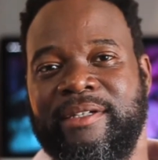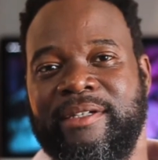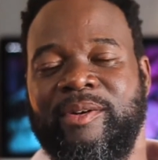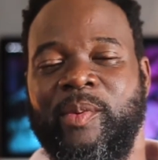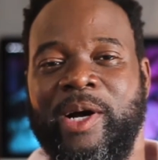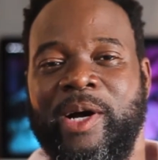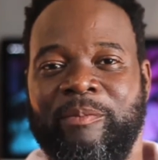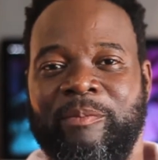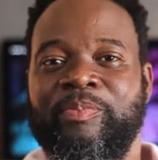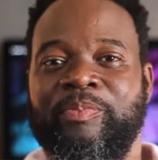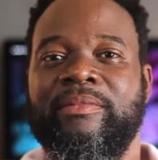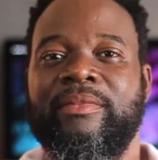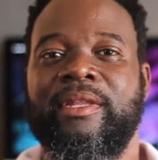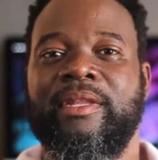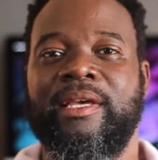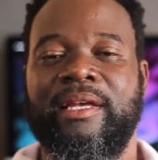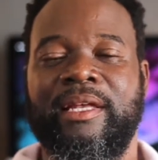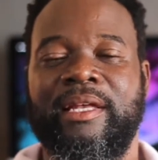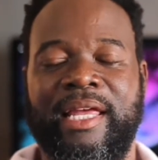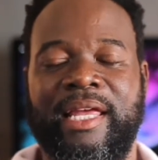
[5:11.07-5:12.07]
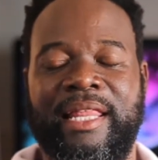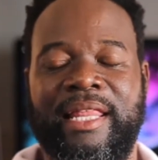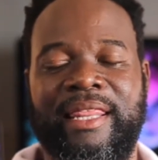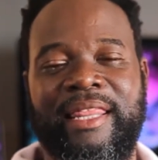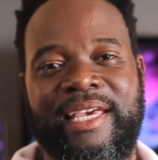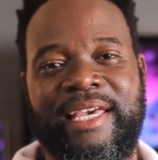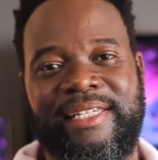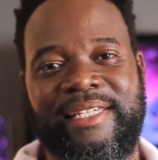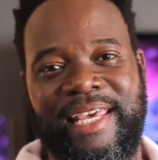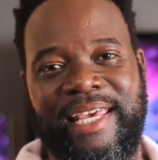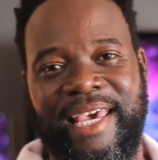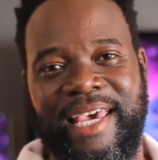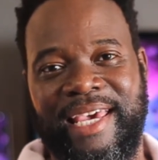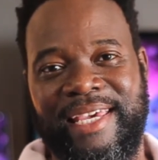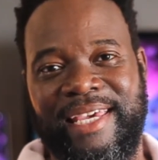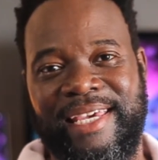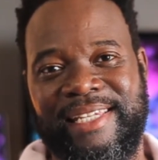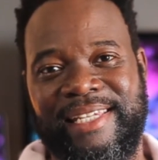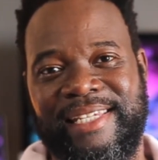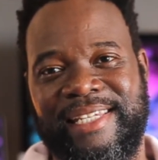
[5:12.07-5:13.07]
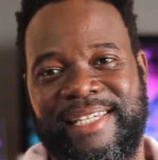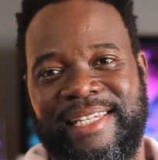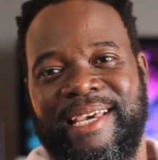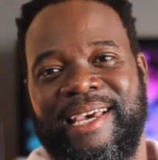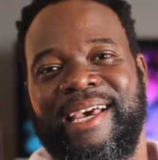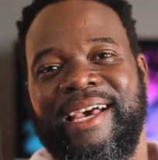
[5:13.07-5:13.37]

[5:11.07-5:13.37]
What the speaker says: Well, in this case,